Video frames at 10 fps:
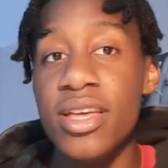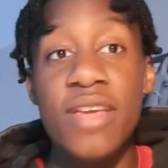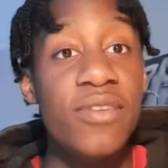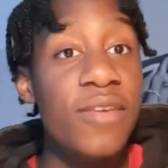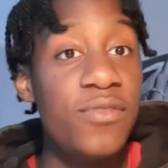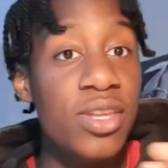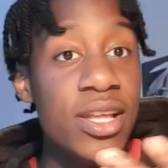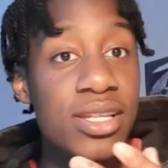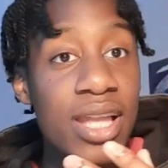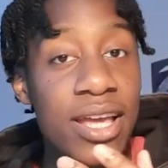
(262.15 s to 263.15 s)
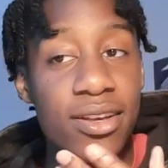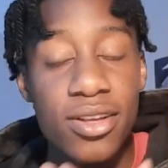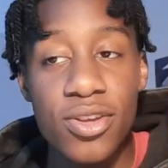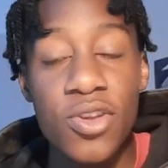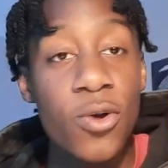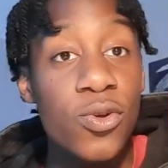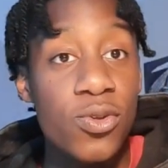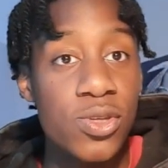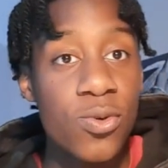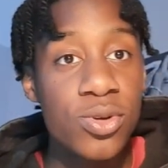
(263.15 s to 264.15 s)
even if you need to like know who
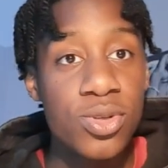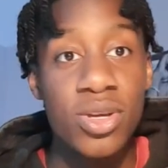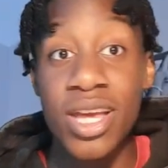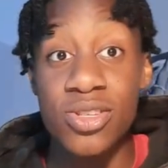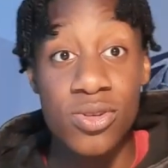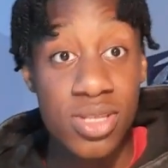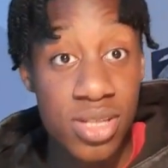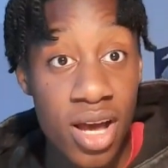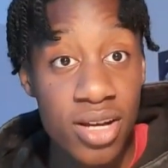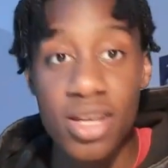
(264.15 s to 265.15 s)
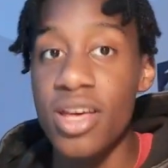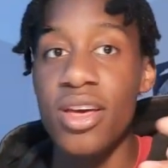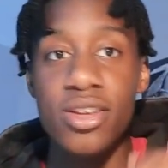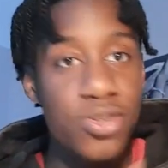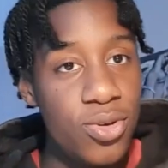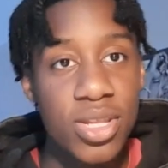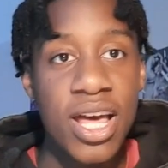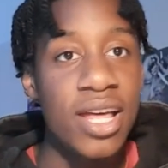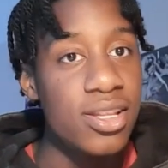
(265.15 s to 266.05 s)
to talk to in case you're stuck, do that.